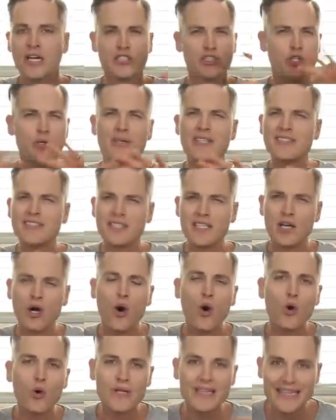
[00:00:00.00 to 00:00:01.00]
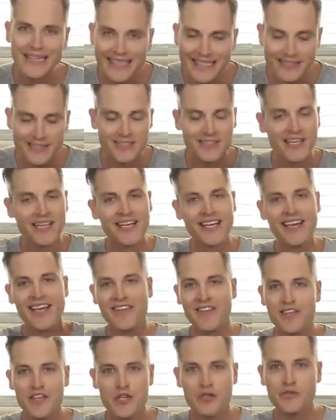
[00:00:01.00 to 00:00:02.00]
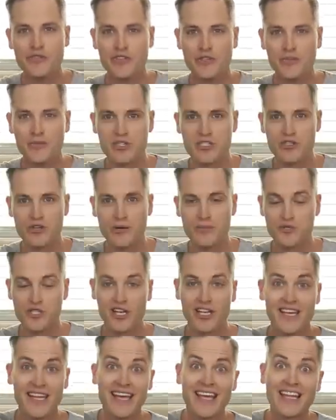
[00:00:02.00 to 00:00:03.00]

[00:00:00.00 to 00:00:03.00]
so you can see a whole list in the YouTube description.